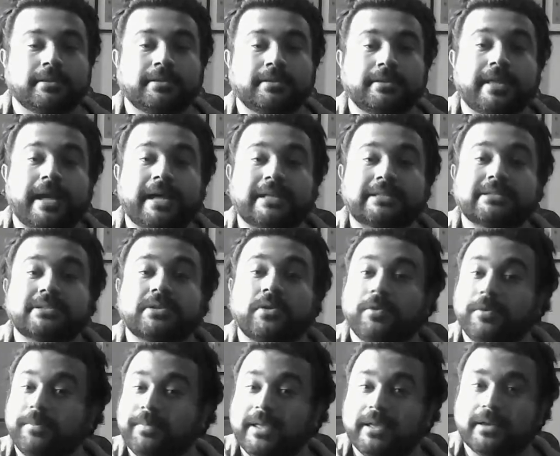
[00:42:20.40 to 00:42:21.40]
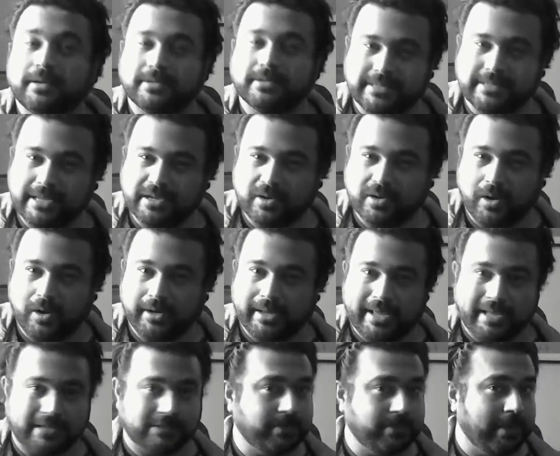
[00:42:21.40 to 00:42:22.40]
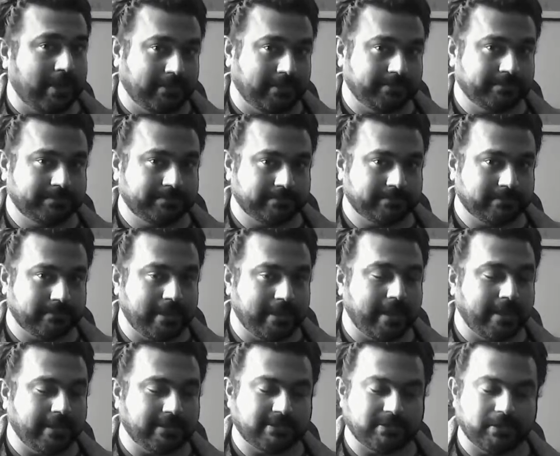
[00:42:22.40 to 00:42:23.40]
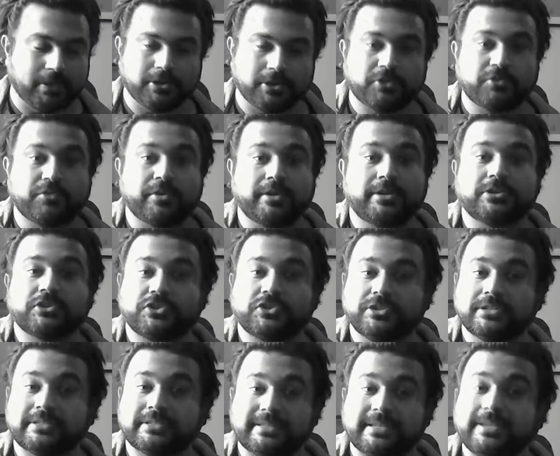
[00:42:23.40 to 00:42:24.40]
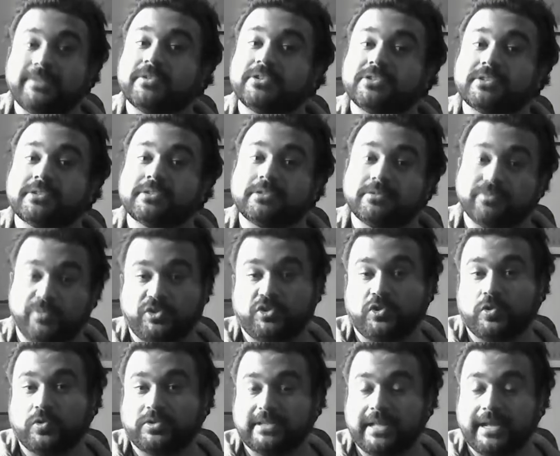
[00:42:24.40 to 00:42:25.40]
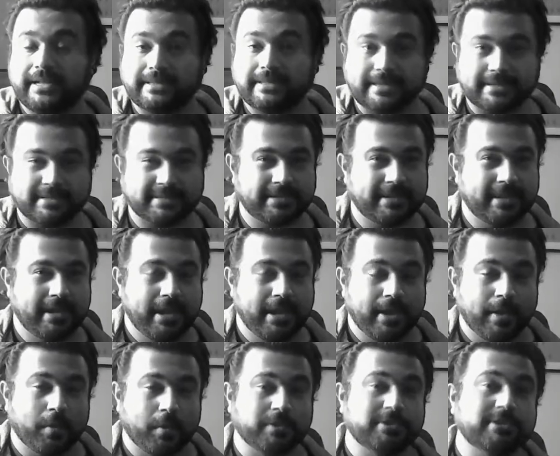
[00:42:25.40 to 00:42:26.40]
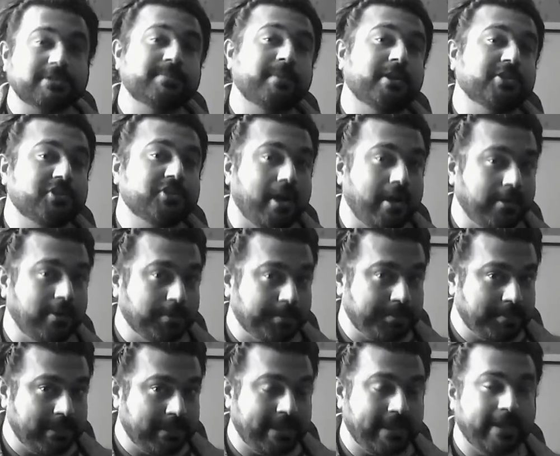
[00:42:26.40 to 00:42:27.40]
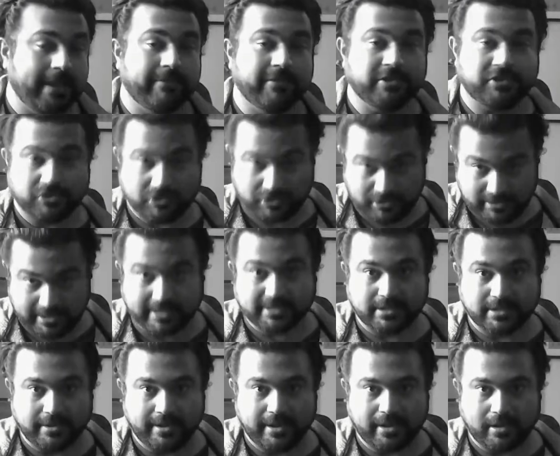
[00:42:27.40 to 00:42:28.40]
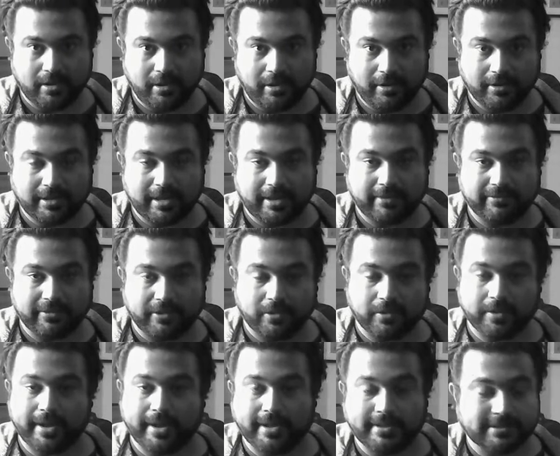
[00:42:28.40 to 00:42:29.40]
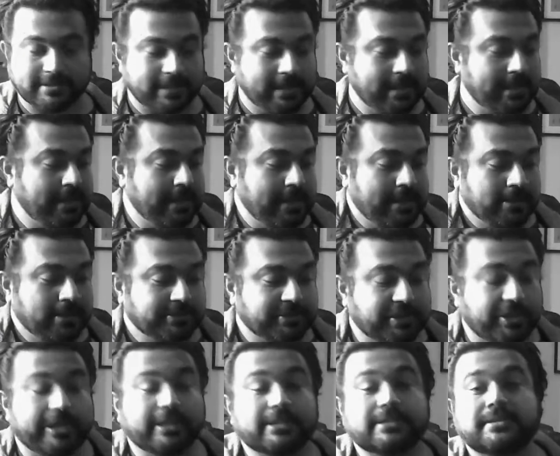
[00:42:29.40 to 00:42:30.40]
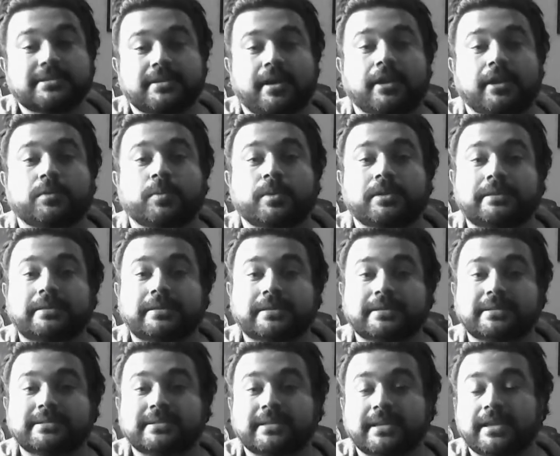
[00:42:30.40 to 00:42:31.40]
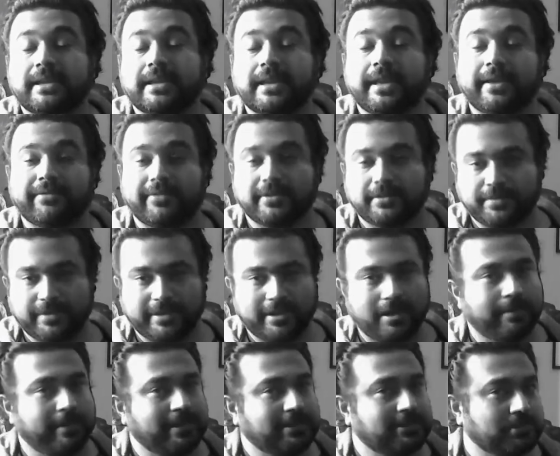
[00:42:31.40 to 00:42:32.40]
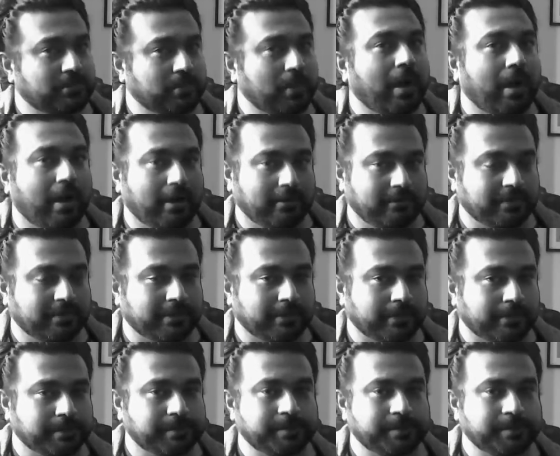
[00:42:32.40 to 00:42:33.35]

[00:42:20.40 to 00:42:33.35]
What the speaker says: that's going to be a C chord as well. Yeah, it's not a traditional C which looks like this, which is much harder to play, which is going to take a long time for you guys. So you can start with this C if it's becoming too hard for you.